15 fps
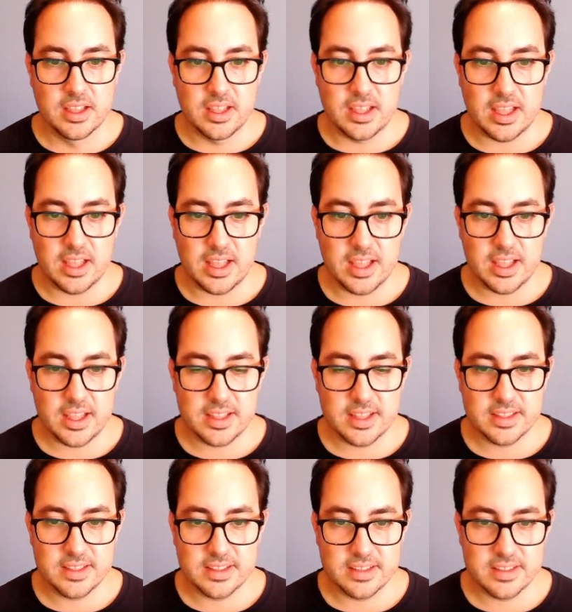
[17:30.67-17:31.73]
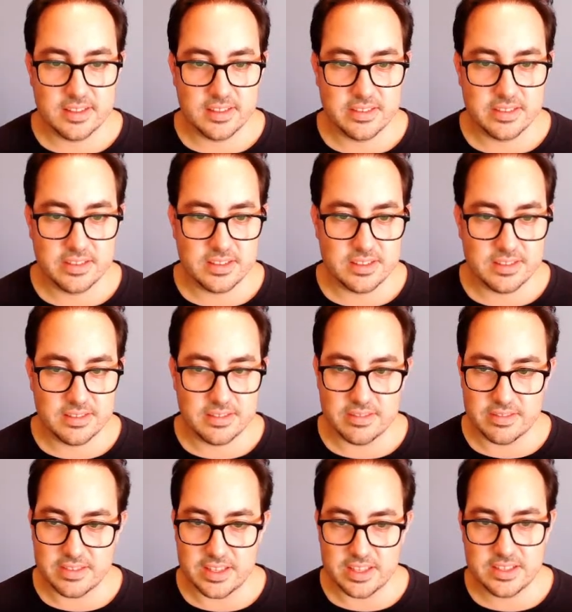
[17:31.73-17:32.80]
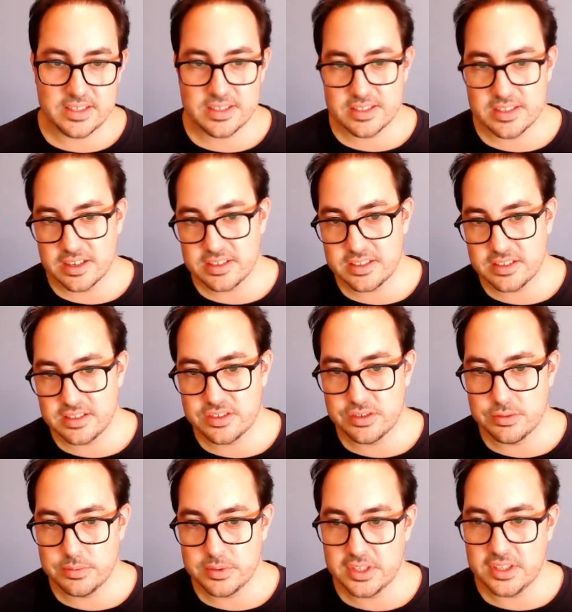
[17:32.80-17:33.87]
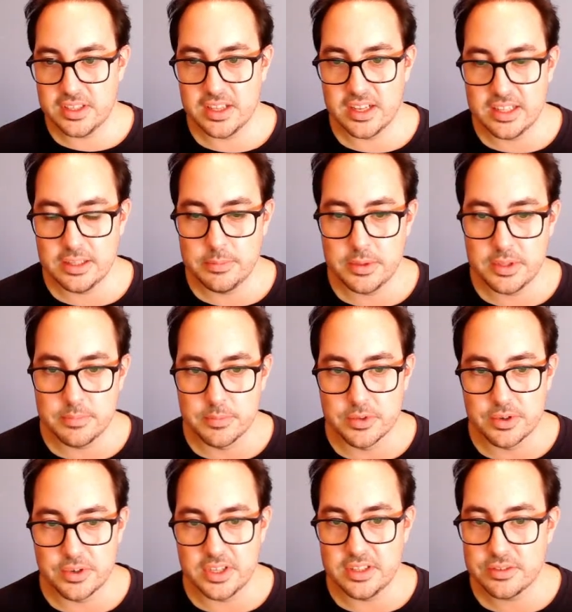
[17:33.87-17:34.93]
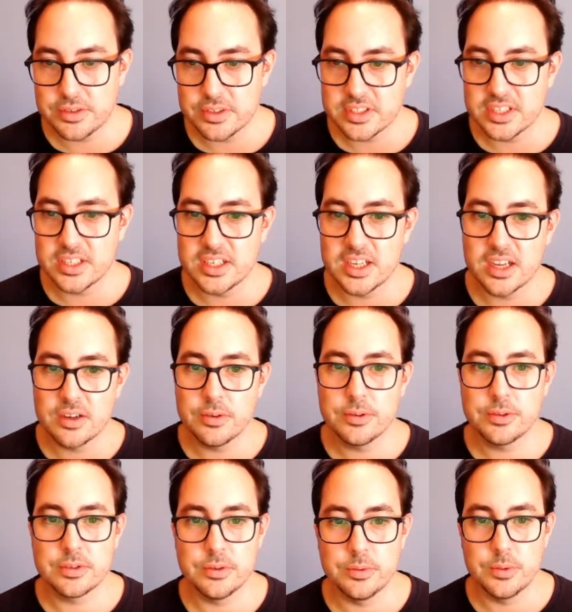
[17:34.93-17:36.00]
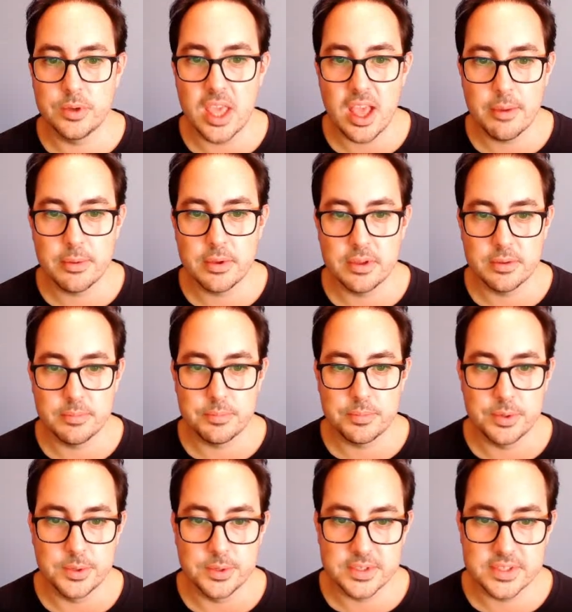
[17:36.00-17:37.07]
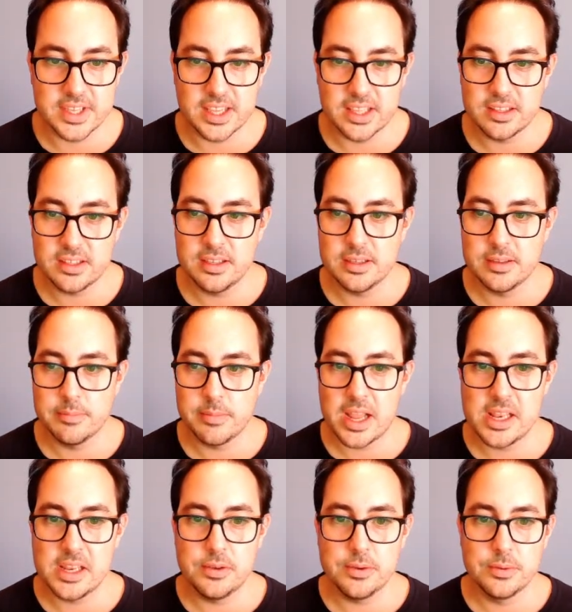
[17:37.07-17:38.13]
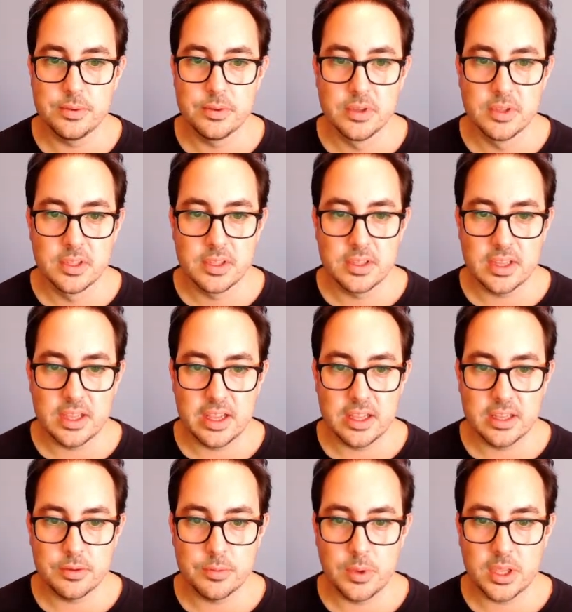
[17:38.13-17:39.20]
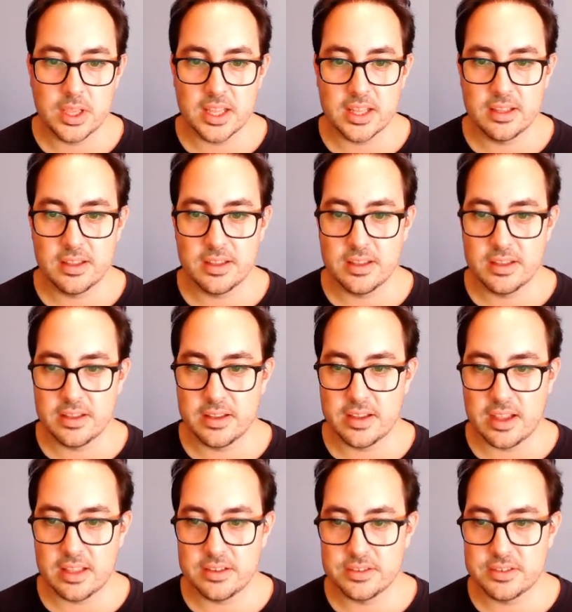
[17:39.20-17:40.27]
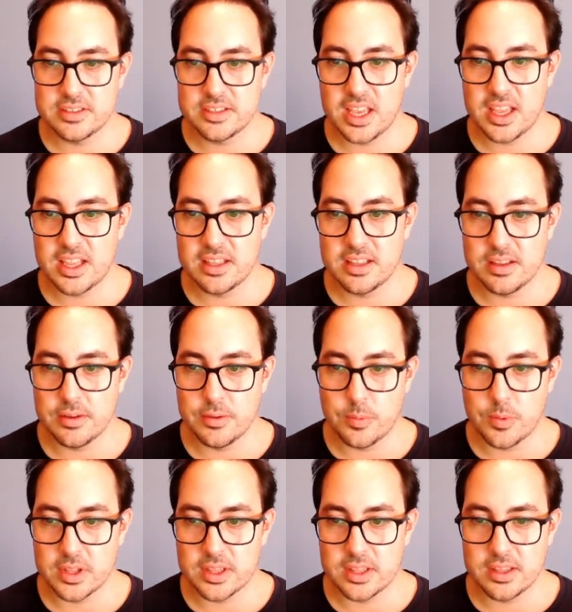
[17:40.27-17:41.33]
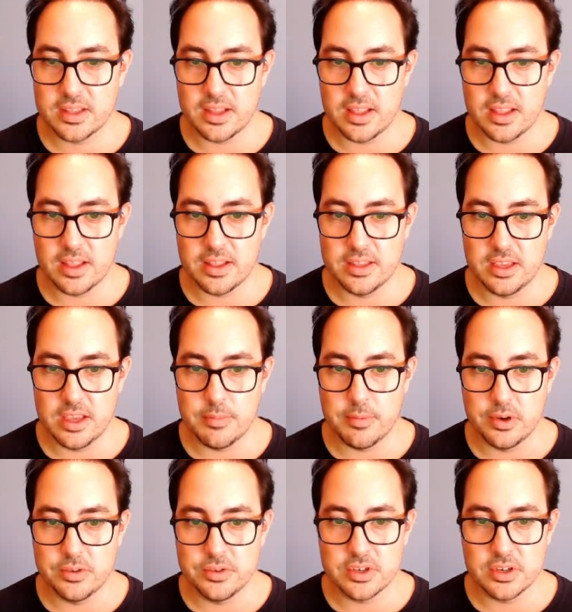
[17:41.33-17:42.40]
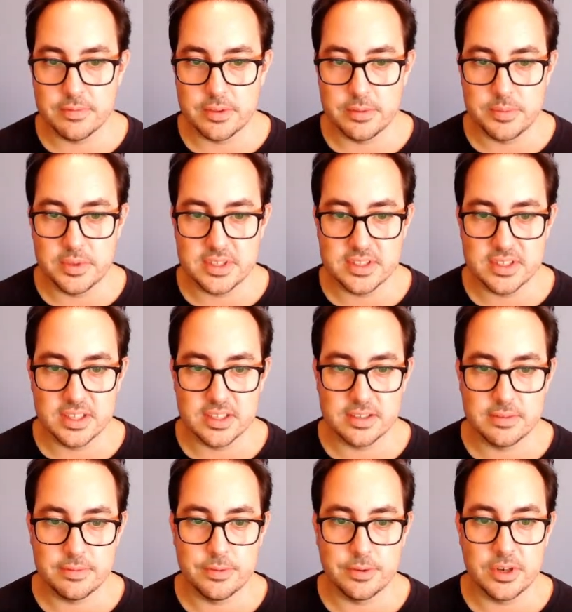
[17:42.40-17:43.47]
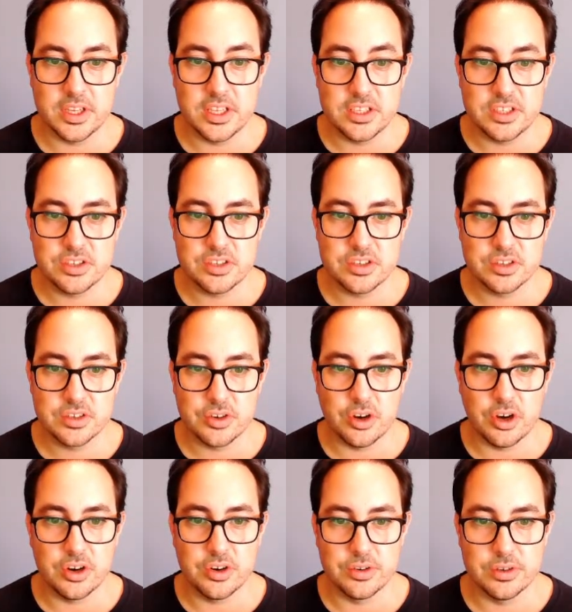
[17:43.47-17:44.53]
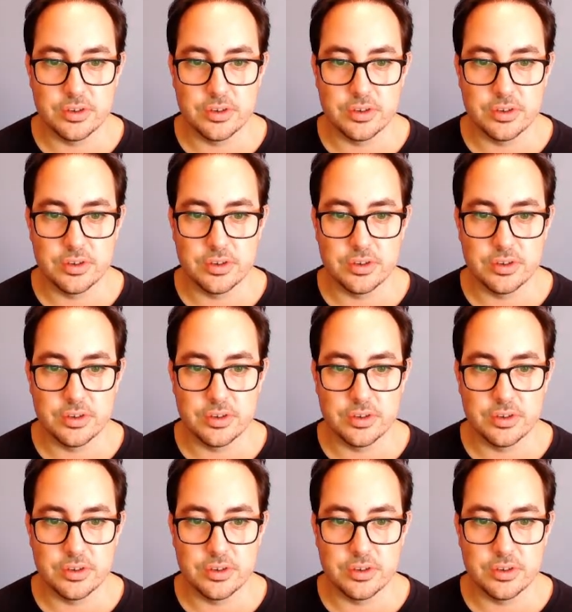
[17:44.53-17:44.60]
And it's starting to be a little bit more interesting now. So we have a percent value, and we can understand what the evolution of the business for each cohort.